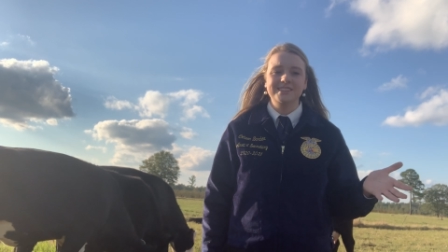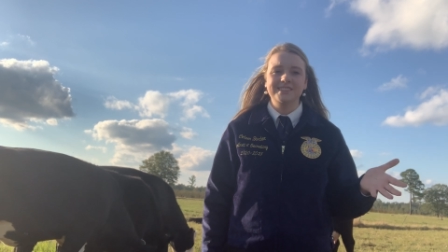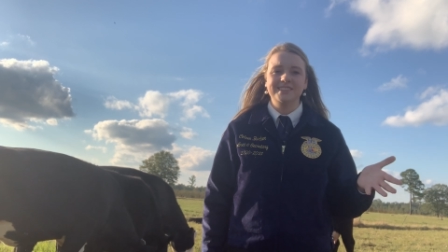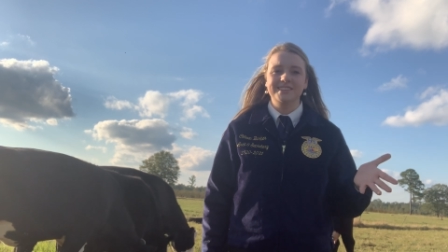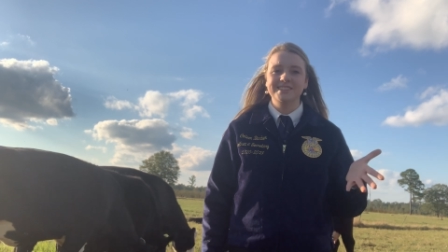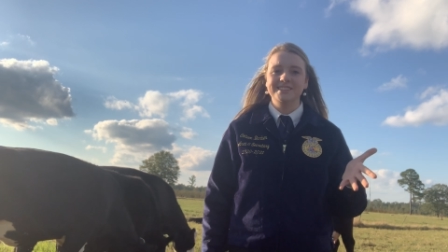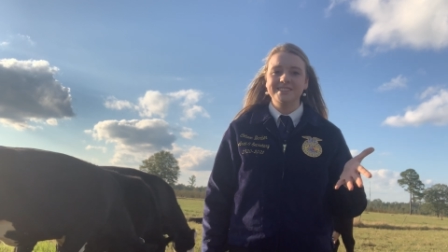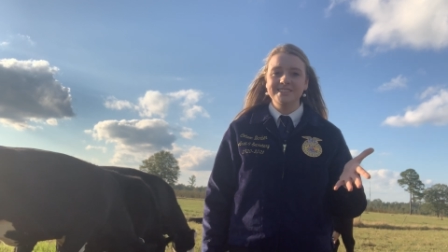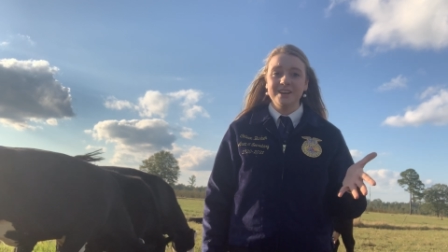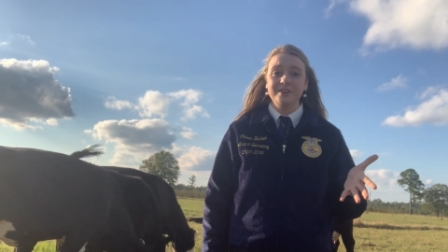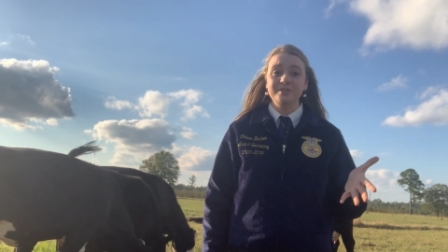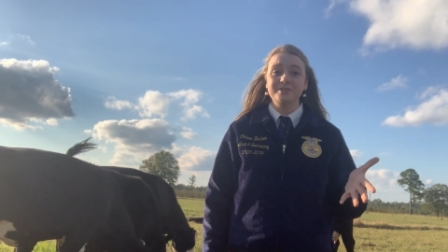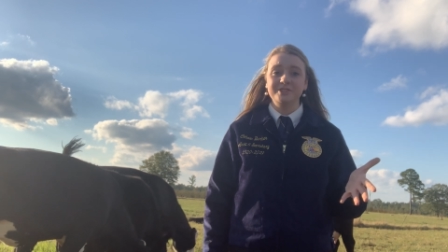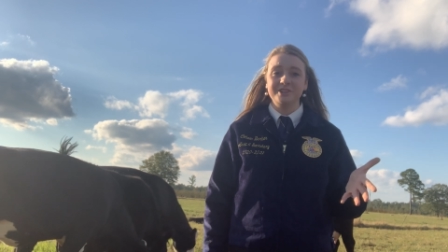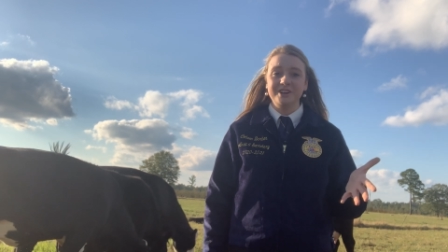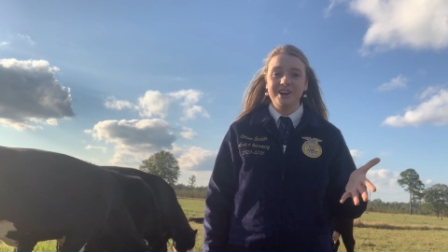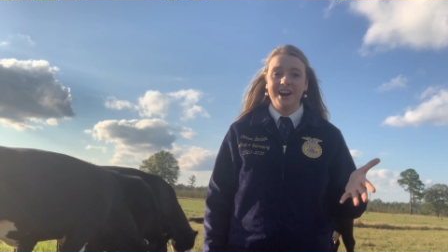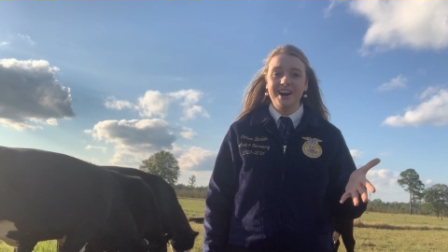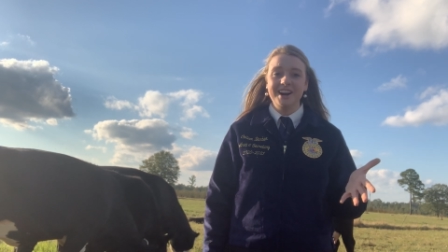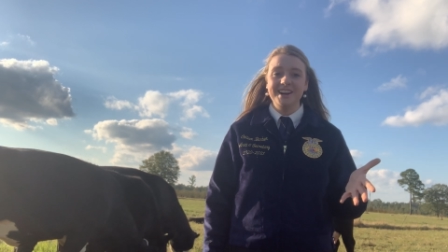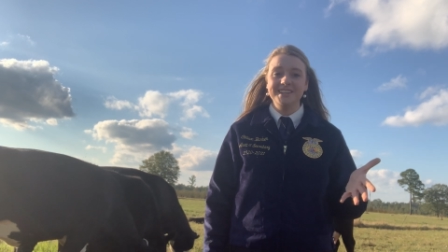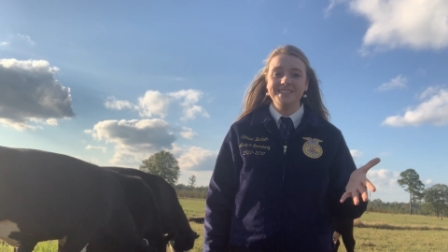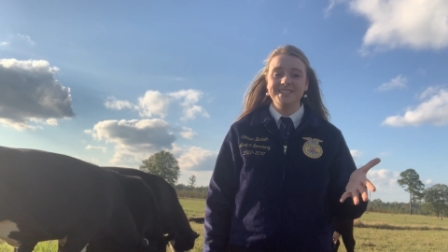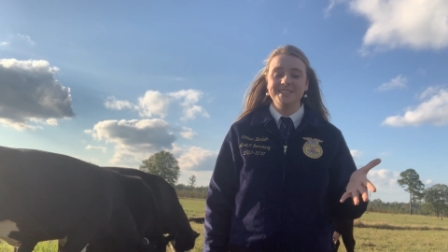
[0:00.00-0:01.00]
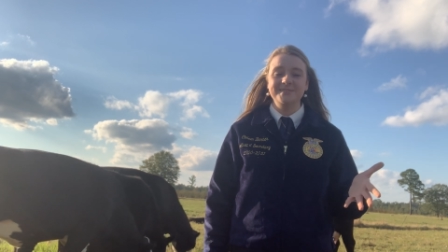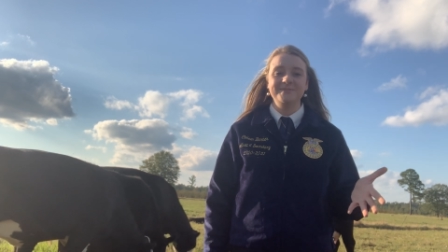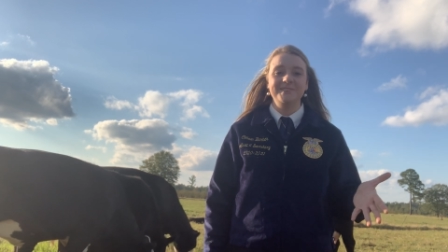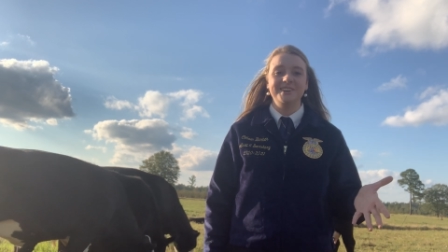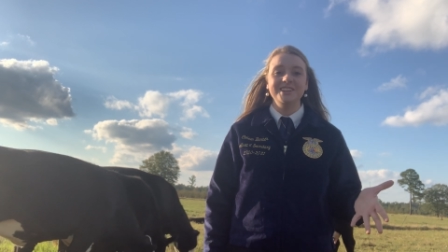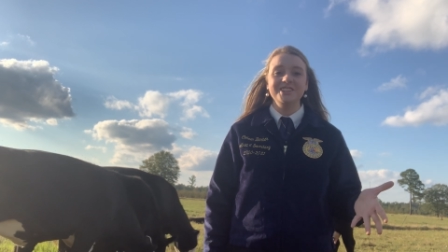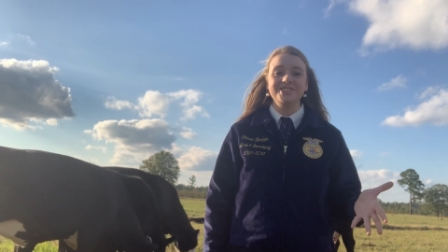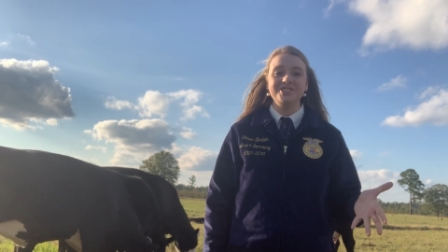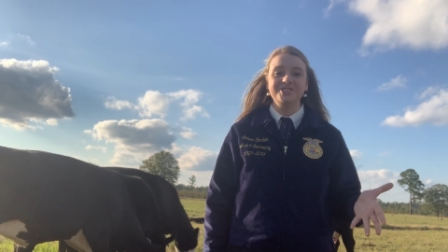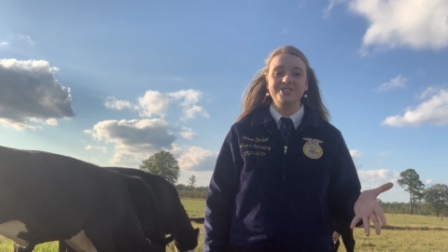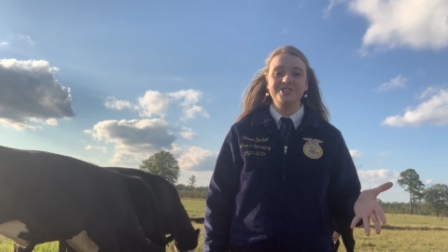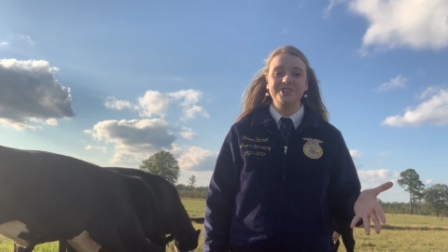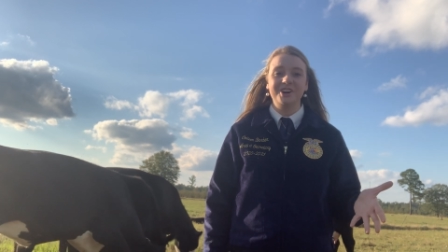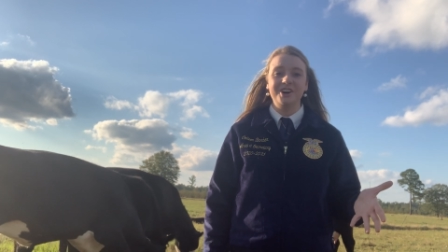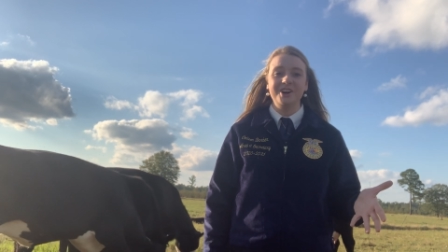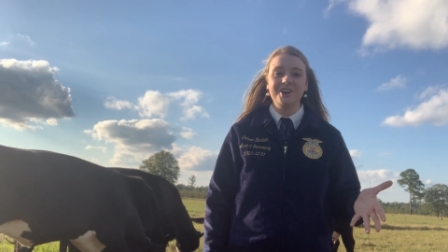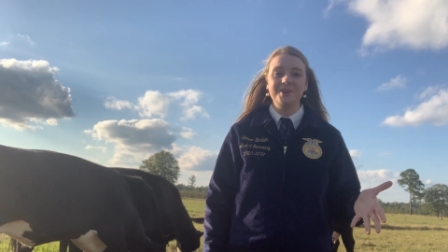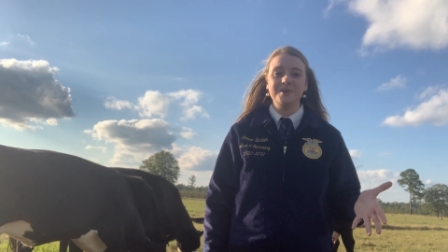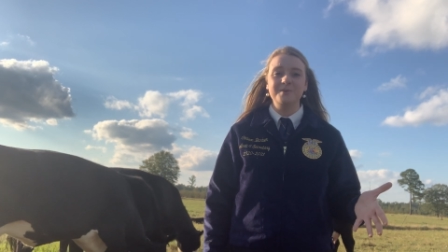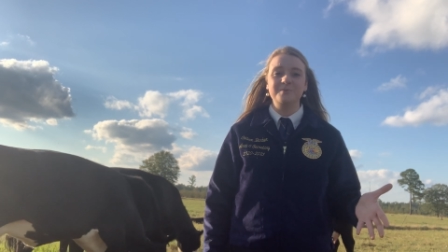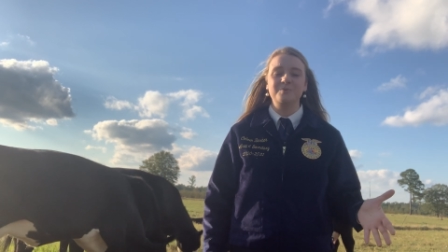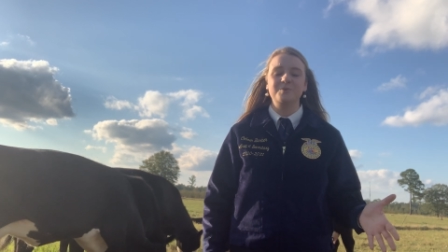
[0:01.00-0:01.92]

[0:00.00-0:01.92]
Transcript: This sounds crazy, but it's true.